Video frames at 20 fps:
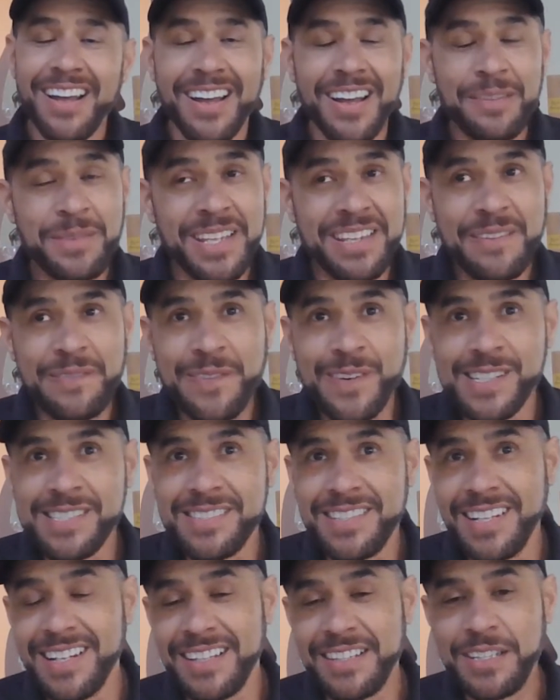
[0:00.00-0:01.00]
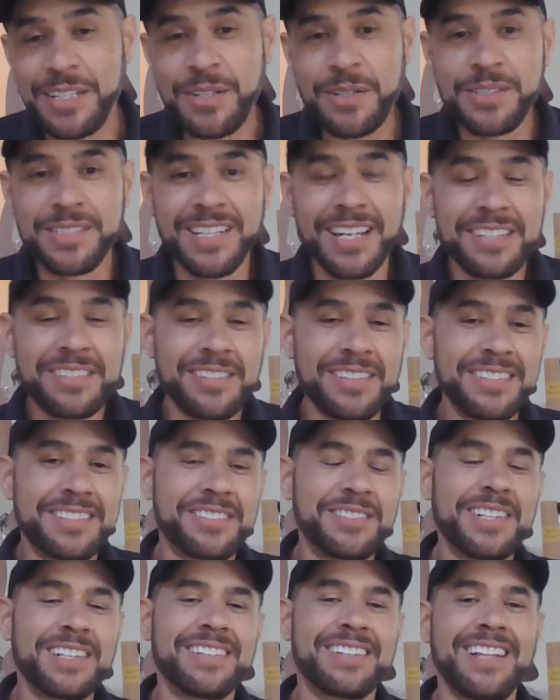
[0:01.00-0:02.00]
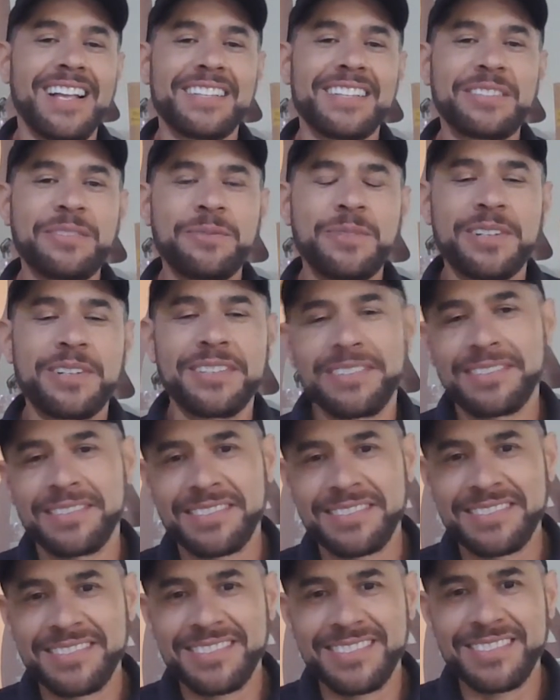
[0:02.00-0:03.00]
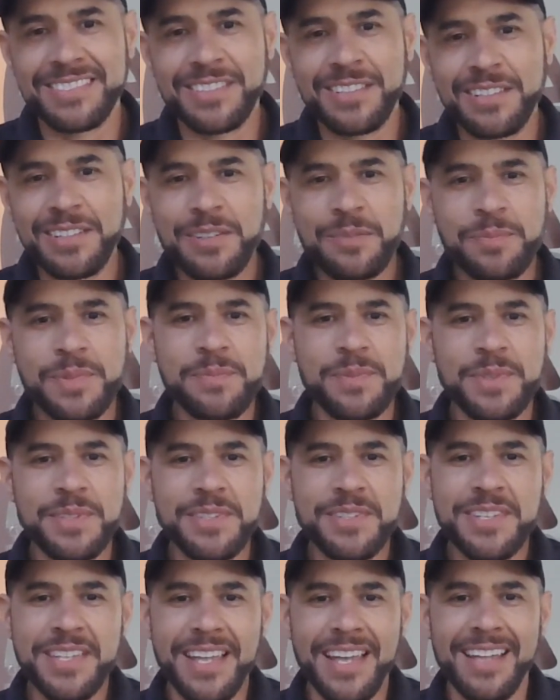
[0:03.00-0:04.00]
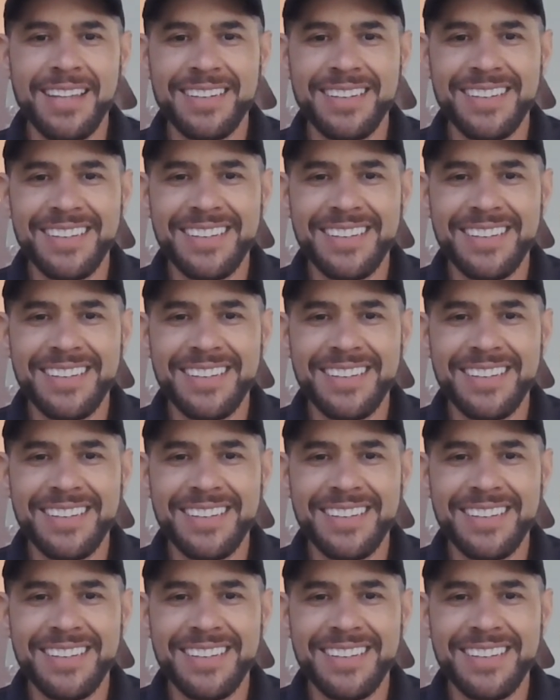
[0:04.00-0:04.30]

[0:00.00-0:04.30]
I mean, the first thing I do is actually drink a glass of water. Not a lot of people do that.